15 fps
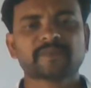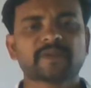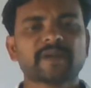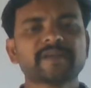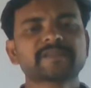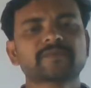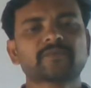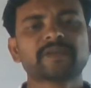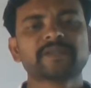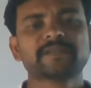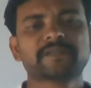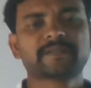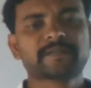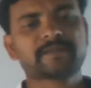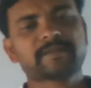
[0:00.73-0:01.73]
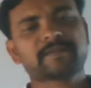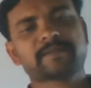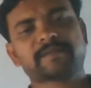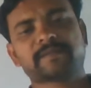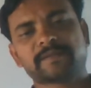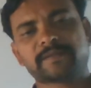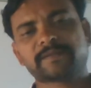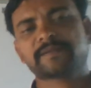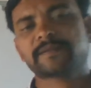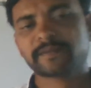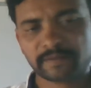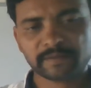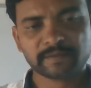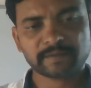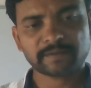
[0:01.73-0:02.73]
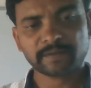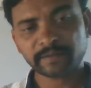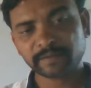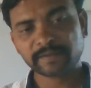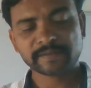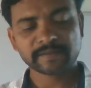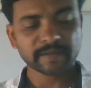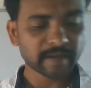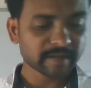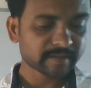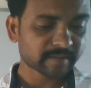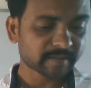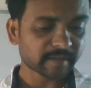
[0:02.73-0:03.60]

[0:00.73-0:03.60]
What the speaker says: Hi students, in this class